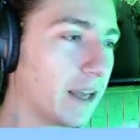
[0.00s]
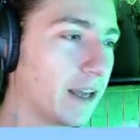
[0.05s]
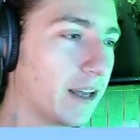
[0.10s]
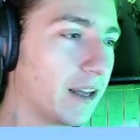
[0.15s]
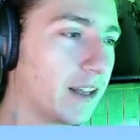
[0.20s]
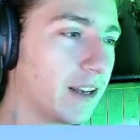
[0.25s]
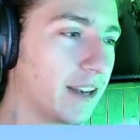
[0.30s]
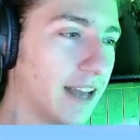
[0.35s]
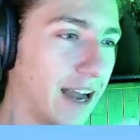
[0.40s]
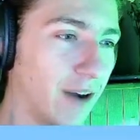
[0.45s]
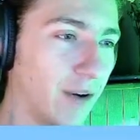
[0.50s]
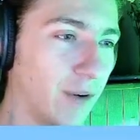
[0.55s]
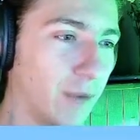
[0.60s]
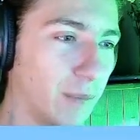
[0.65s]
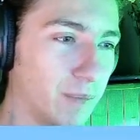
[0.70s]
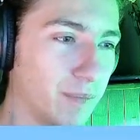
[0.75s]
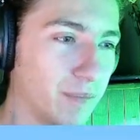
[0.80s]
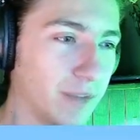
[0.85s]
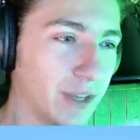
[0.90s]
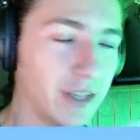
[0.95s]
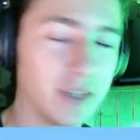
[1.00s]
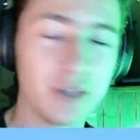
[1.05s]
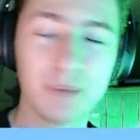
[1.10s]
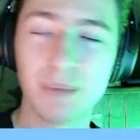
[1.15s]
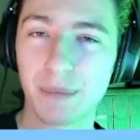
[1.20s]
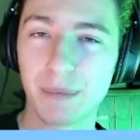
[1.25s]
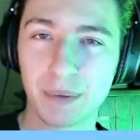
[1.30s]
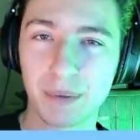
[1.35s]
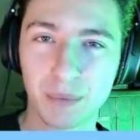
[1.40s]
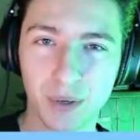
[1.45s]
Now, you
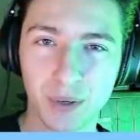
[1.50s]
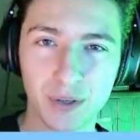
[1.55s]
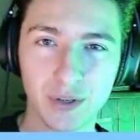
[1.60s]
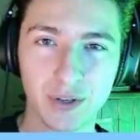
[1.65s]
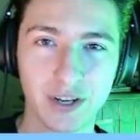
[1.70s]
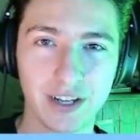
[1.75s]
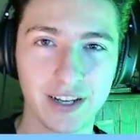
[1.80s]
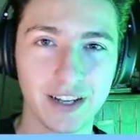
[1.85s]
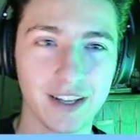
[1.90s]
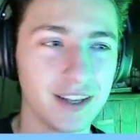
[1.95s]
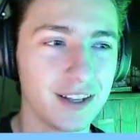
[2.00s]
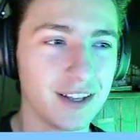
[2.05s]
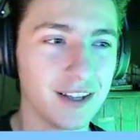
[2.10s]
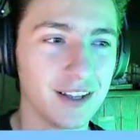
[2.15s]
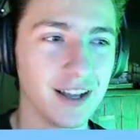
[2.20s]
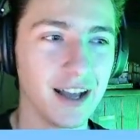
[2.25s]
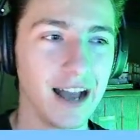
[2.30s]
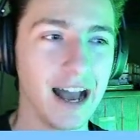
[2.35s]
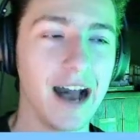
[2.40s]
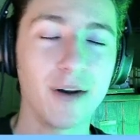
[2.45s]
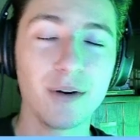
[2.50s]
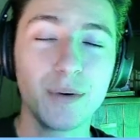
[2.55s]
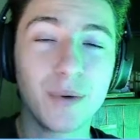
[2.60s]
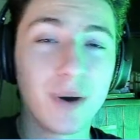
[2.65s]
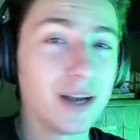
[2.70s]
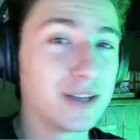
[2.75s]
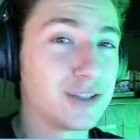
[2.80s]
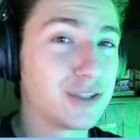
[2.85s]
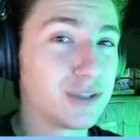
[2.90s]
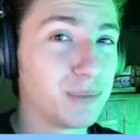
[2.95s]
might be wondering, how do
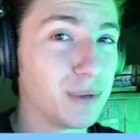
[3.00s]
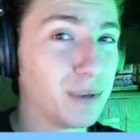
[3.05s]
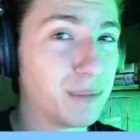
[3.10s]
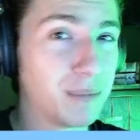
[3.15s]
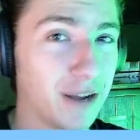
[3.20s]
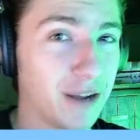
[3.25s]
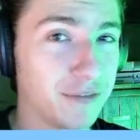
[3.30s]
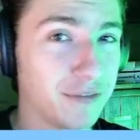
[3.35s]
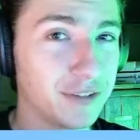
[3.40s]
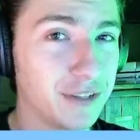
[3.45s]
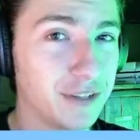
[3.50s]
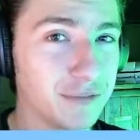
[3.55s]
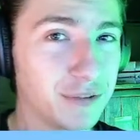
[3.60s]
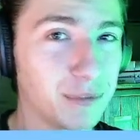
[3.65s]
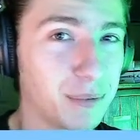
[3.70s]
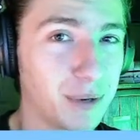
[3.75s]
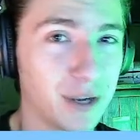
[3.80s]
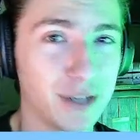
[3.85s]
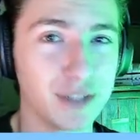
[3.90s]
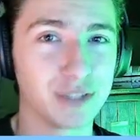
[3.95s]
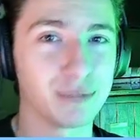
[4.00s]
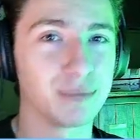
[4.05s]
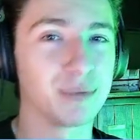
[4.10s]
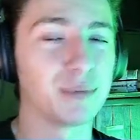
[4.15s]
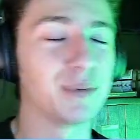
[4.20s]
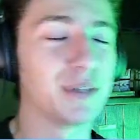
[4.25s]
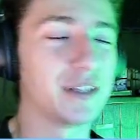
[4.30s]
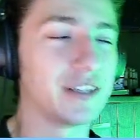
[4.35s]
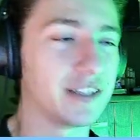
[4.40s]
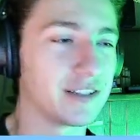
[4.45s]
I submit my fleet for Project
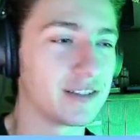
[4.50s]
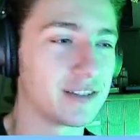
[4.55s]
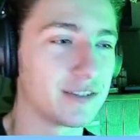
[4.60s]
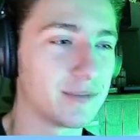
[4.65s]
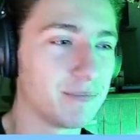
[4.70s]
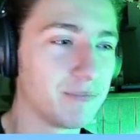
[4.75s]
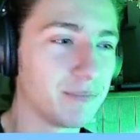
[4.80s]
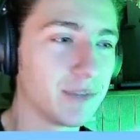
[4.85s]
Prometheus?